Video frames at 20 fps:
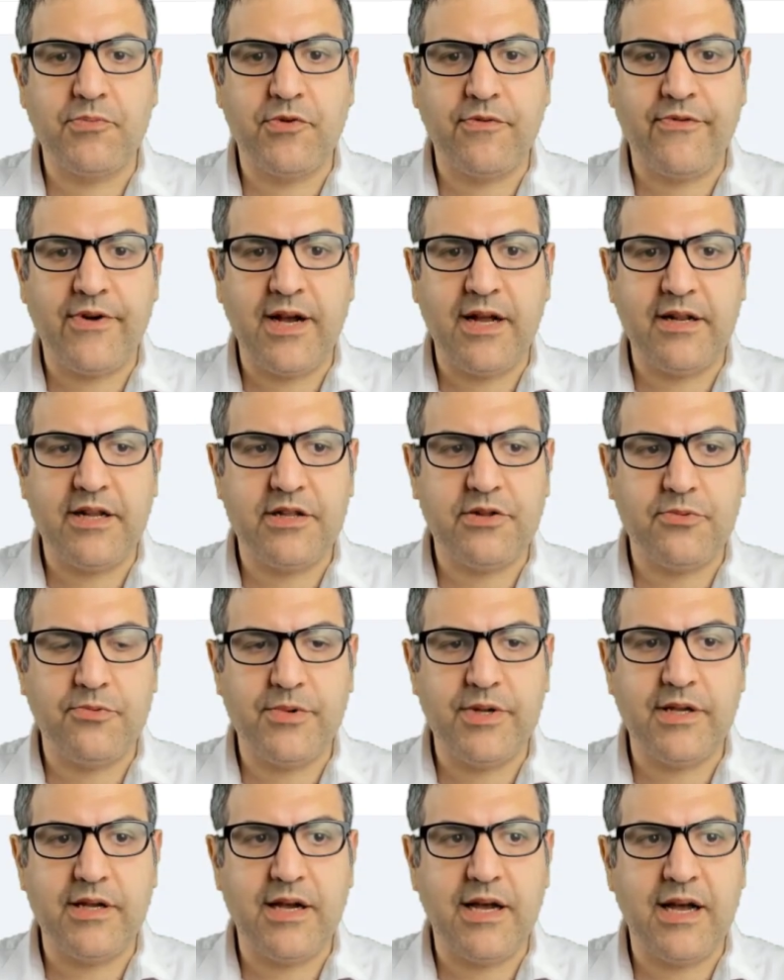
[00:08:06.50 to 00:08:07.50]
profile that
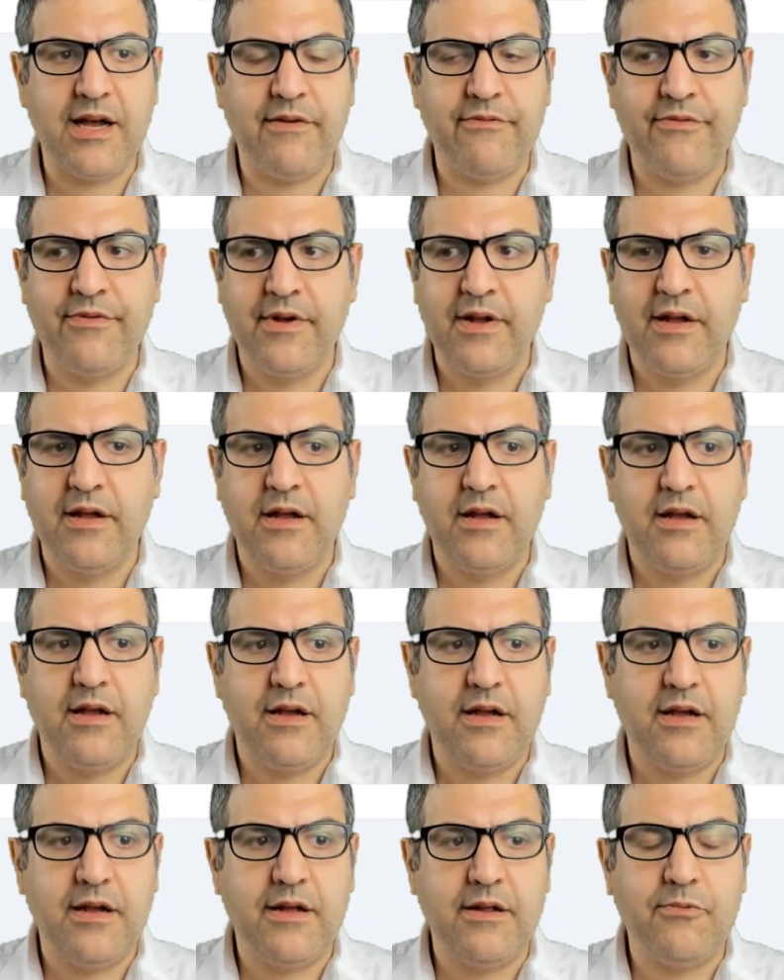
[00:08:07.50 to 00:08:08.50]
we have,
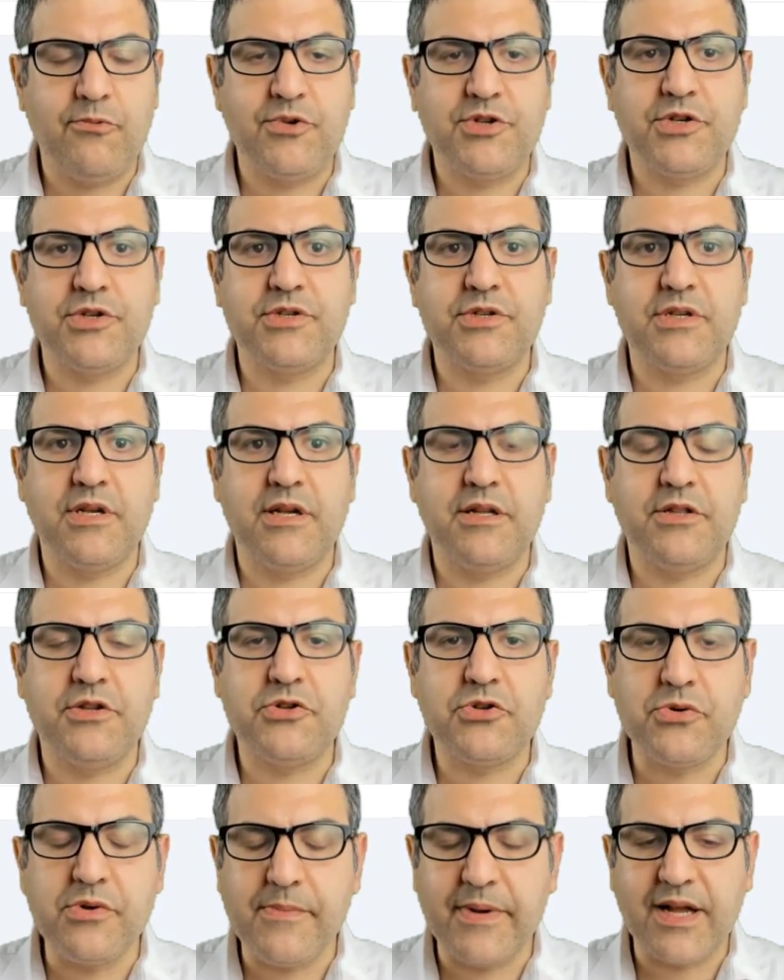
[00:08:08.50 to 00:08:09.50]
which is the
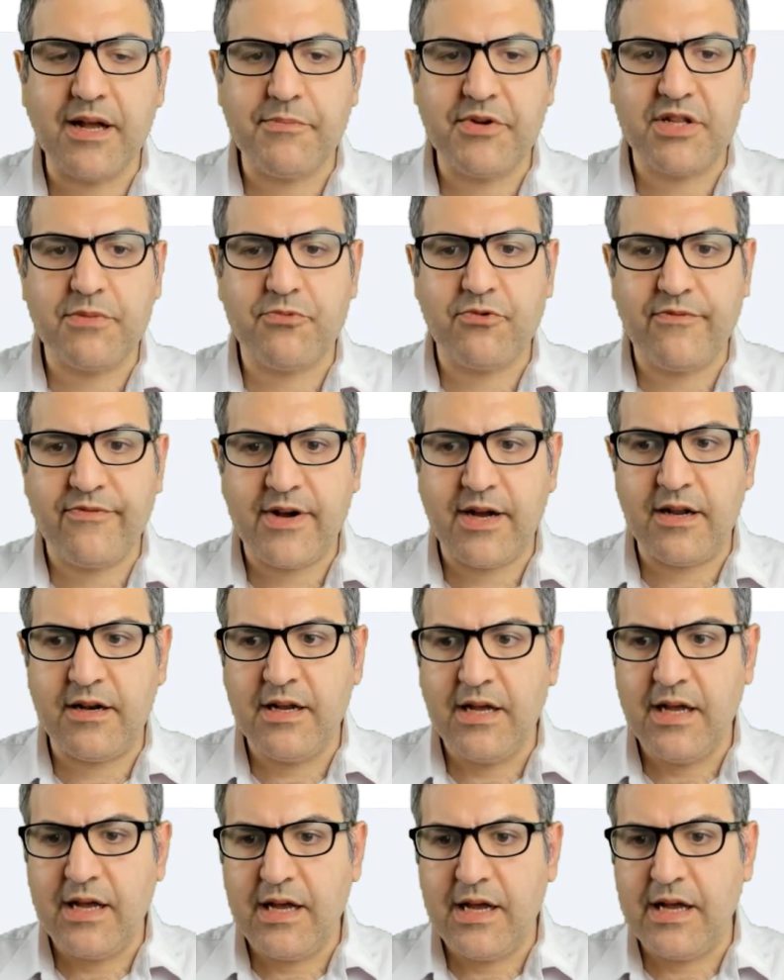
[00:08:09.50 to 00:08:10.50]
3 megabit
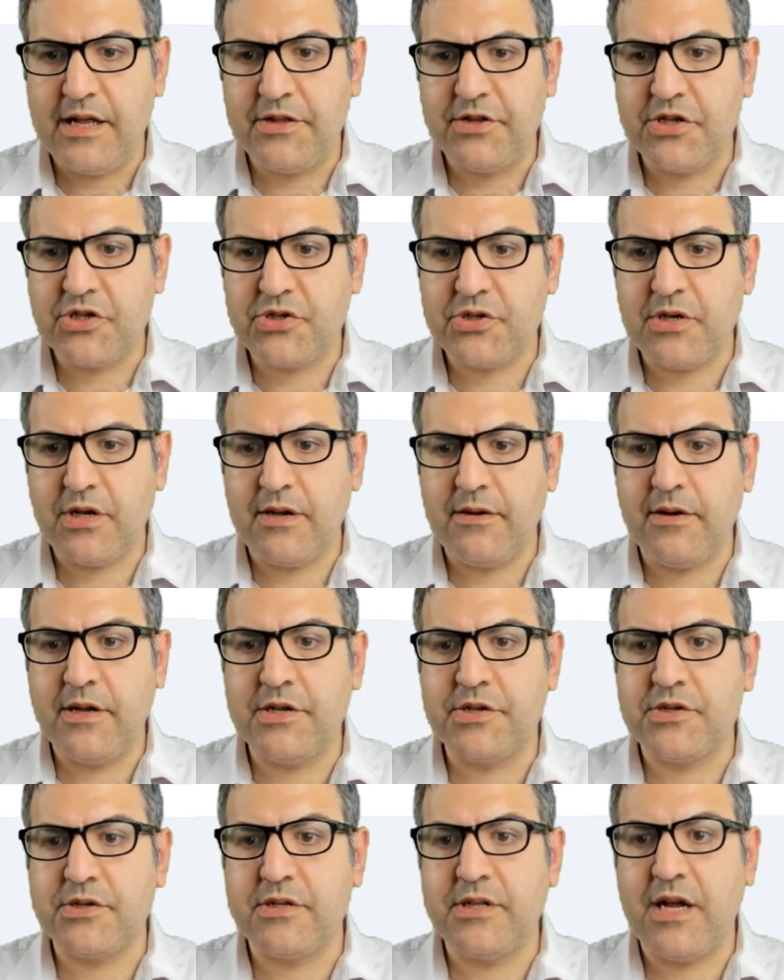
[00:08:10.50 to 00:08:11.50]
profile. And this
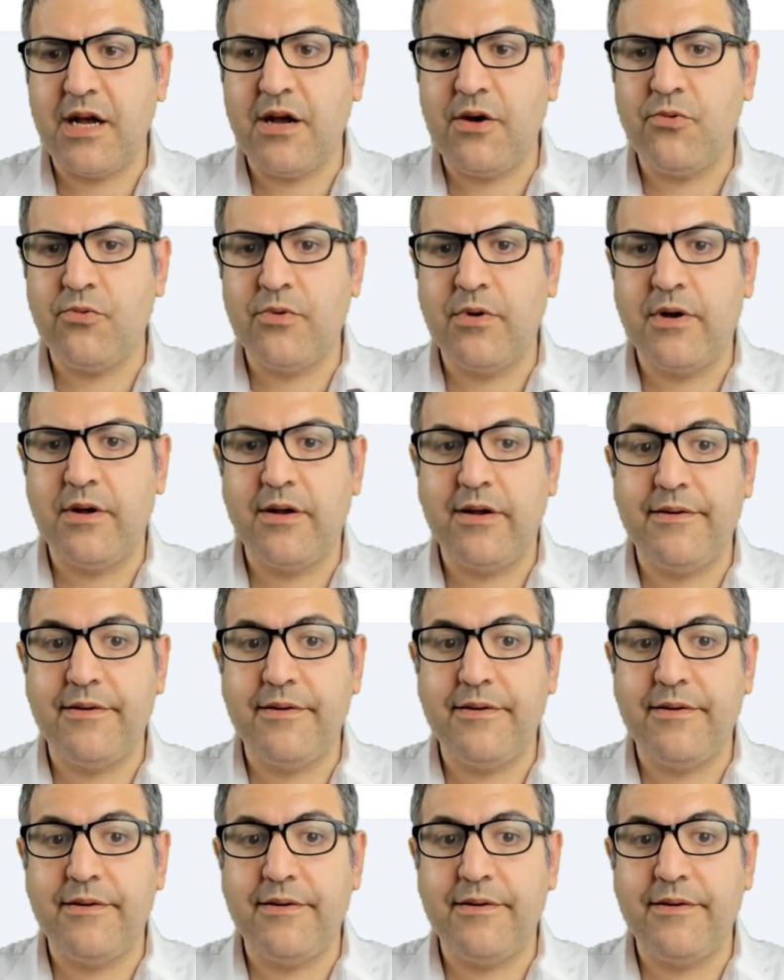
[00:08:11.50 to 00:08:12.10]
is now,